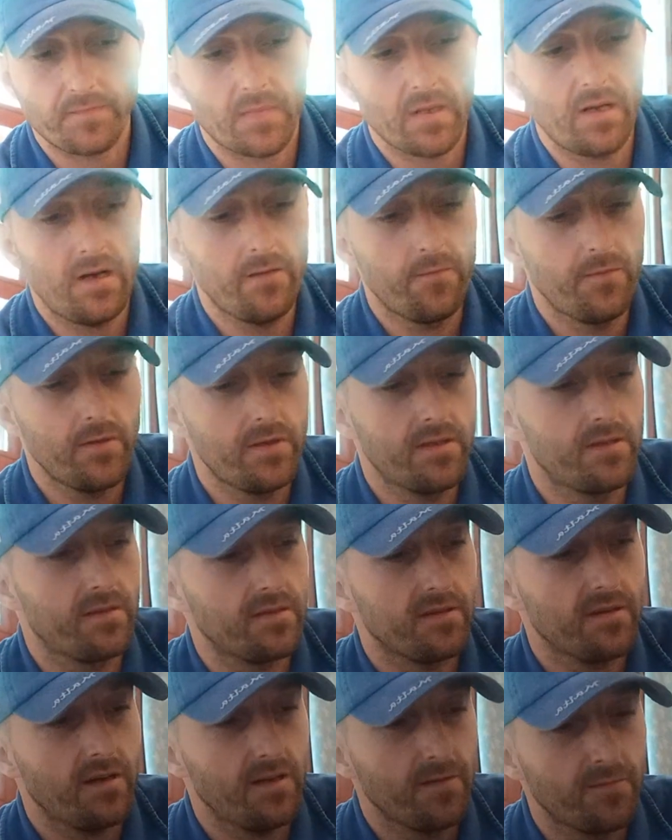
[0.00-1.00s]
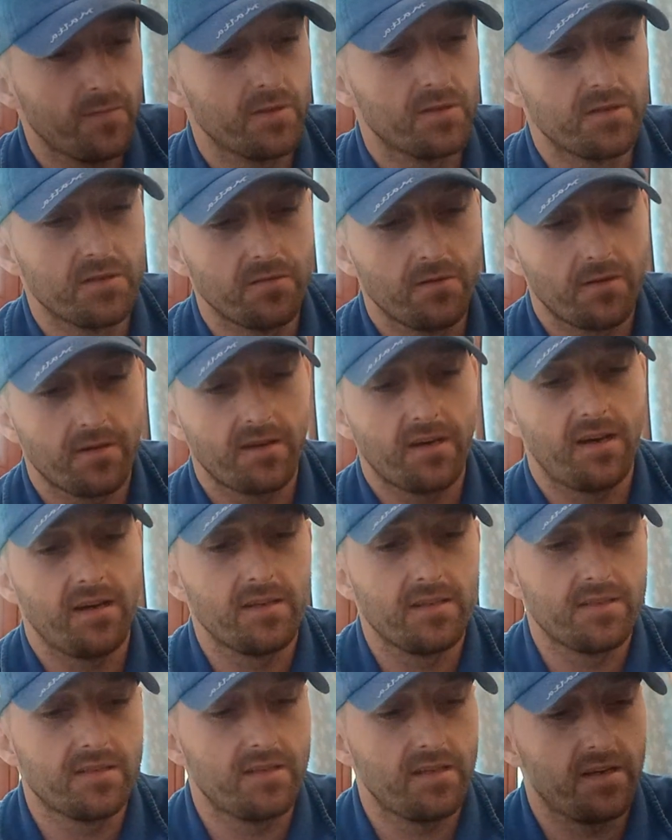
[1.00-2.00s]
I'm with you
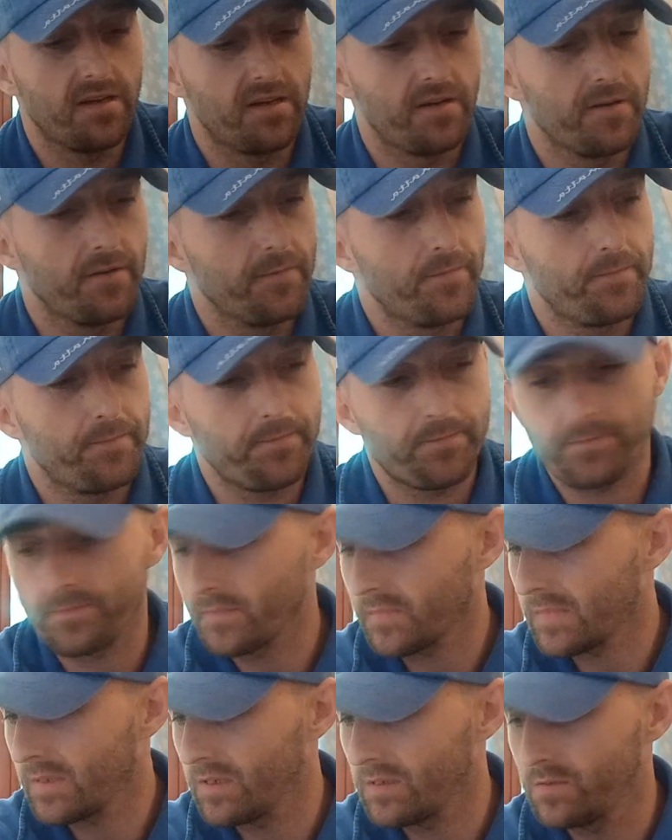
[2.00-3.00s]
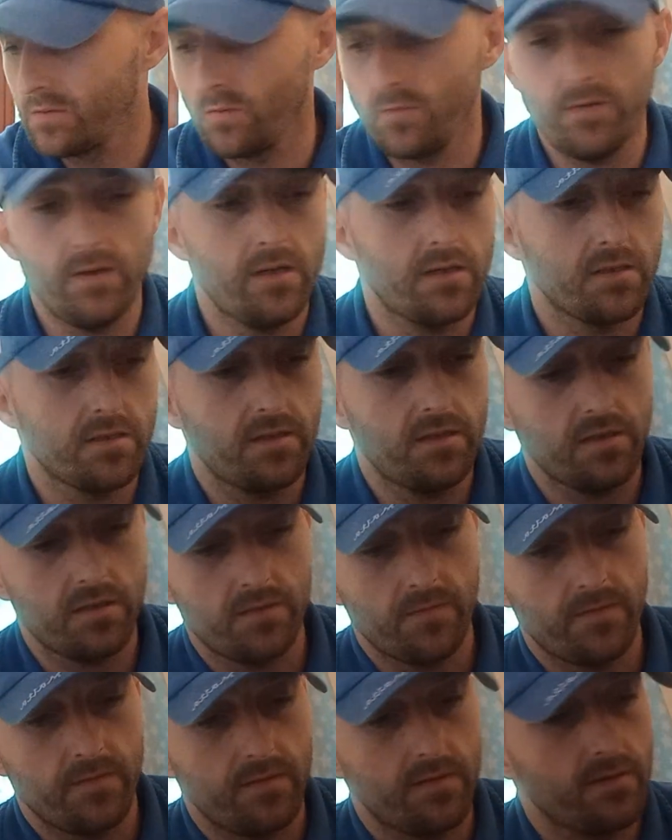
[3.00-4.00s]
guys there. So where is this
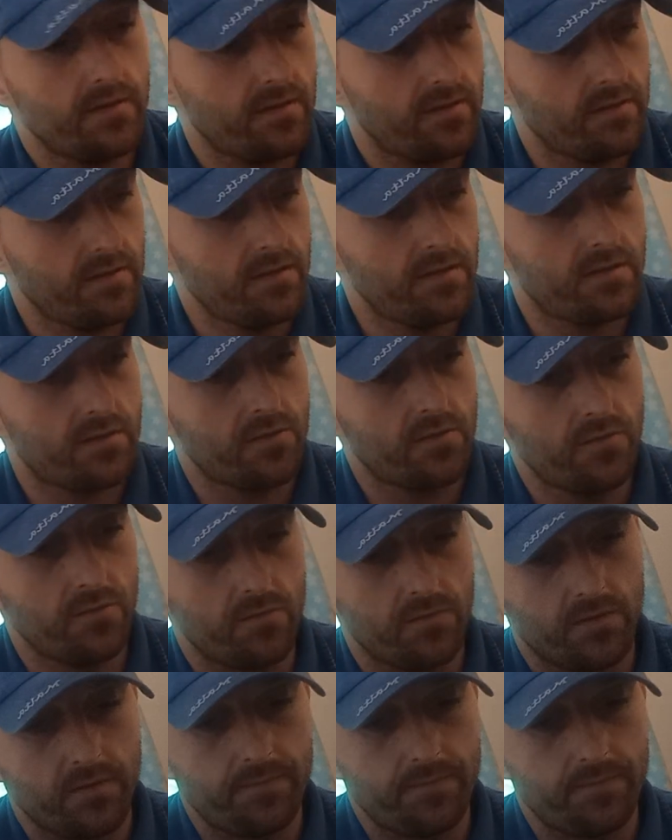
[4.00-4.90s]
one? This room?